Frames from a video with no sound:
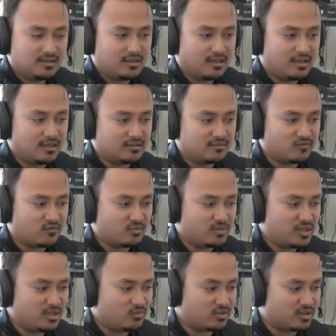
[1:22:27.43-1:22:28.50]
And for
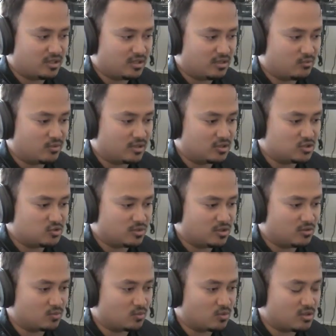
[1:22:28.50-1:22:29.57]
me, when I when I do my
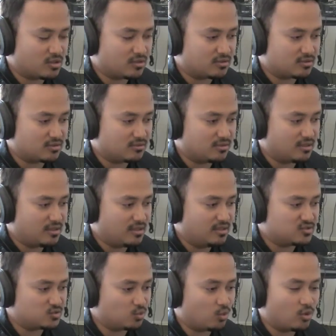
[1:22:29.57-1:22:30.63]
own work,
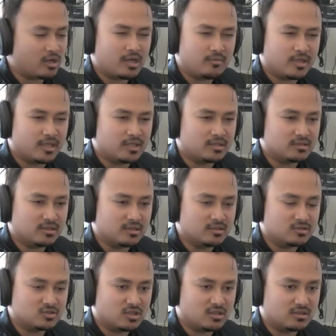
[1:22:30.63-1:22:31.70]
it's where am I in, in
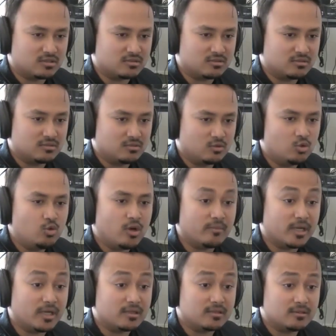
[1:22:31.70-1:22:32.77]
the shot? Who am
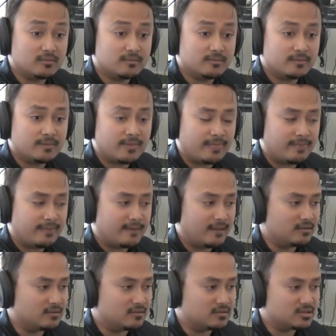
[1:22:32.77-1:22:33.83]
I? Yeah.
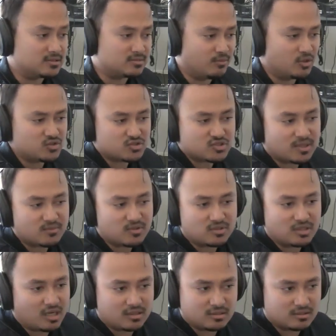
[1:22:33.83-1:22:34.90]
And most of the time, you're
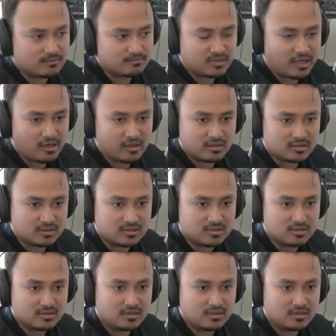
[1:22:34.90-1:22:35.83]
not a character